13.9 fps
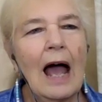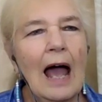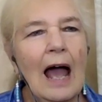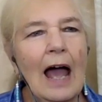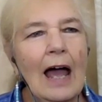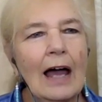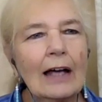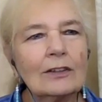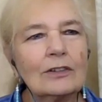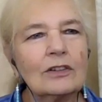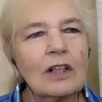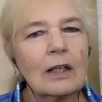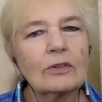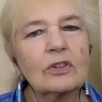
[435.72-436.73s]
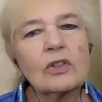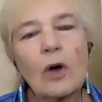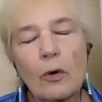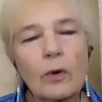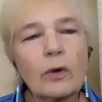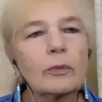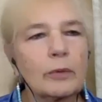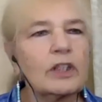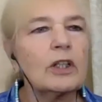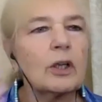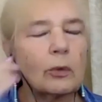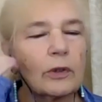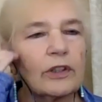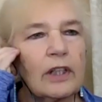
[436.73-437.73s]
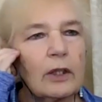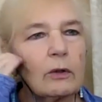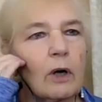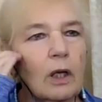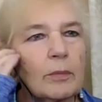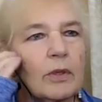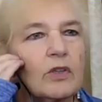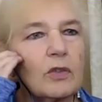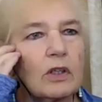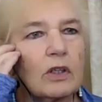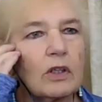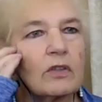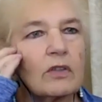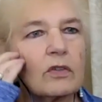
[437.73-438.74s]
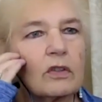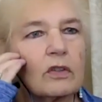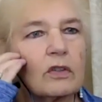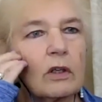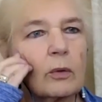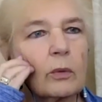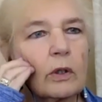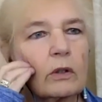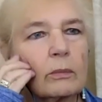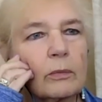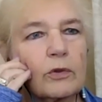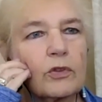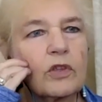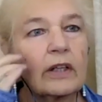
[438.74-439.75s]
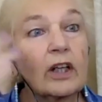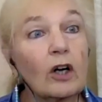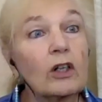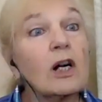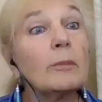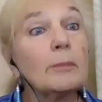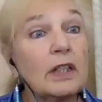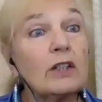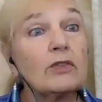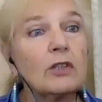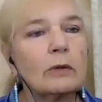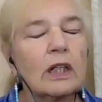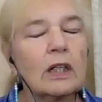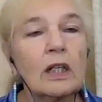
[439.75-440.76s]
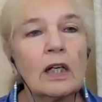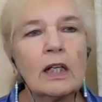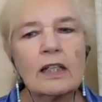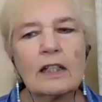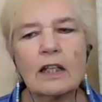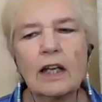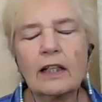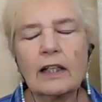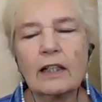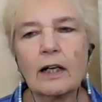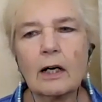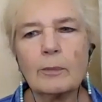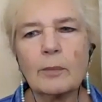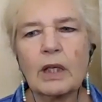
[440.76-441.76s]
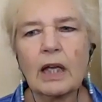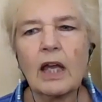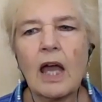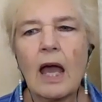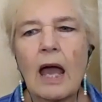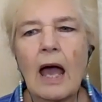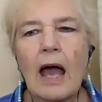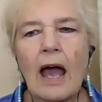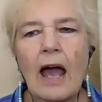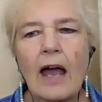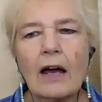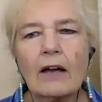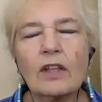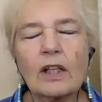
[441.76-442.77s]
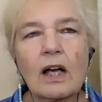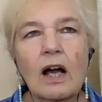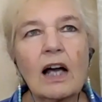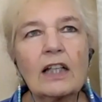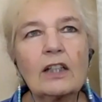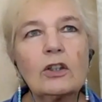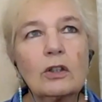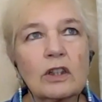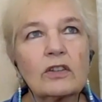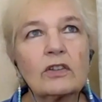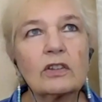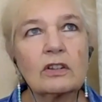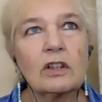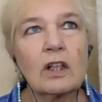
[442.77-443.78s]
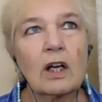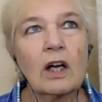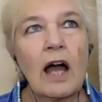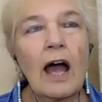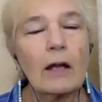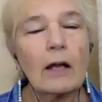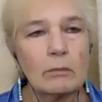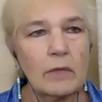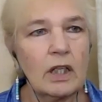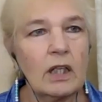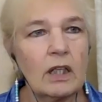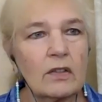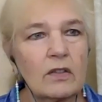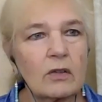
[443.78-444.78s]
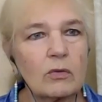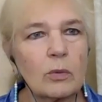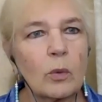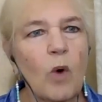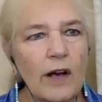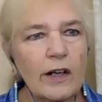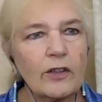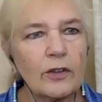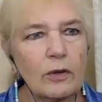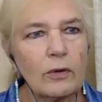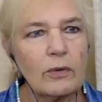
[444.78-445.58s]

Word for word: and uh, so or you know we're here on business you know we're we're selling our company to a canadian company and the guy looks at me and says well why are you